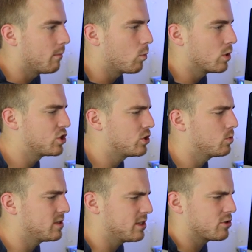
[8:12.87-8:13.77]
which
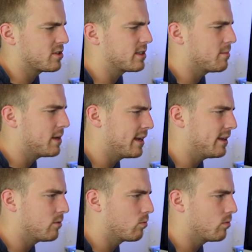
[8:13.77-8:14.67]
was interesting to me. I
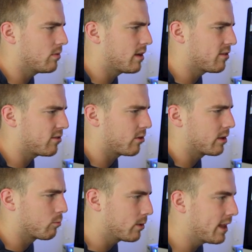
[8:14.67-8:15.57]
didn't
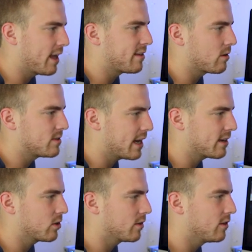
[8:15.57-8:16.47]
necessarily realize how
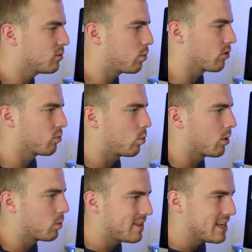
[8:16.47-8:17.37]
technical these spores
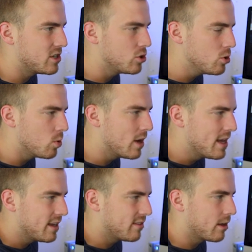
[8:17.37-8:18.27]
were. What they do
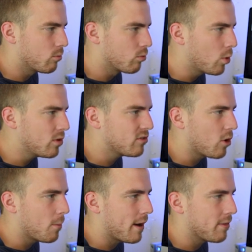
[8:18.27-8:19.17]
is they
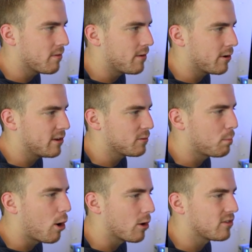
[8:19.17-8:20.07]
rotoscope out the various
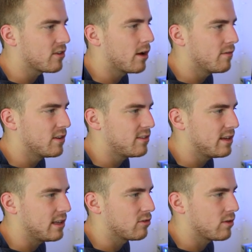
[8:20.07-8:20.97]
parts of the
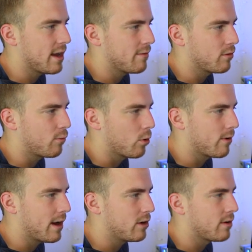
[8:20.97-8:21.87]
scene. So you have your
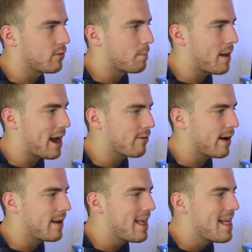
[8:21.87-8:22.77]
foreground, you have your
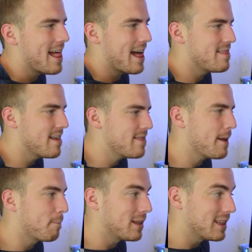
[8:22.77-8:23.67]
background, and then
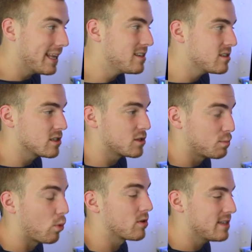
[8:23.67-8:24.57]
they place the
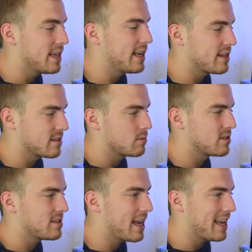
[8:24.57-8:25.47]
spores in, as I
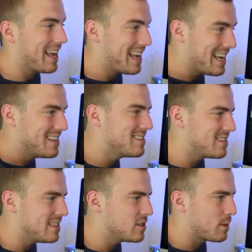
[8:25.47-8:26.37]
was saying, in
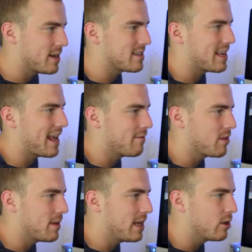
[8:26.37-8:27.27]
Z-space and have
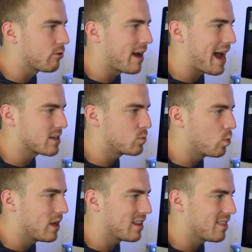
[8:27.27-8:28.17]
them interact
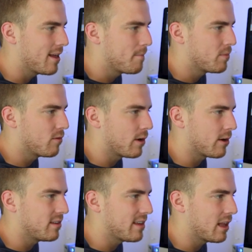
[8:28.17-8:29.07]
with the
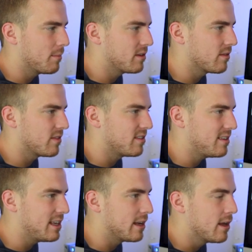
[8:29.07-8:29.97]
various elements of the
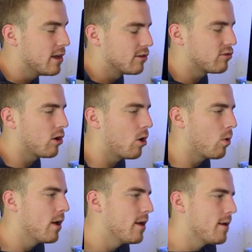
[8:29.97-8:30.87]
scene.
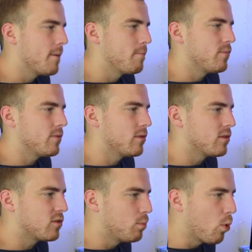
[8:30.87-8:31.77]
So
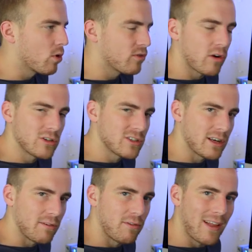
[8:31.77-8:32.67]
the spores aren't just
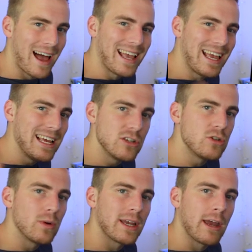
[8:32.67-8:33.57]
going to fly
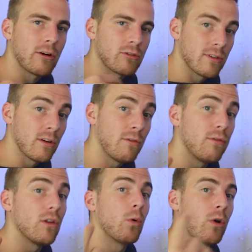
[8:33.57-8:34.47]
into a character. They'll
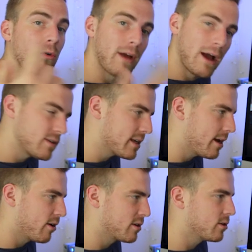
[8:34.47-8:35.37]
float around a
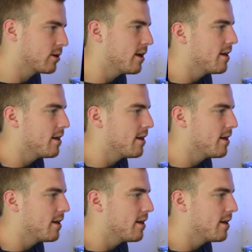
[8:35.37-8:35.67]
character.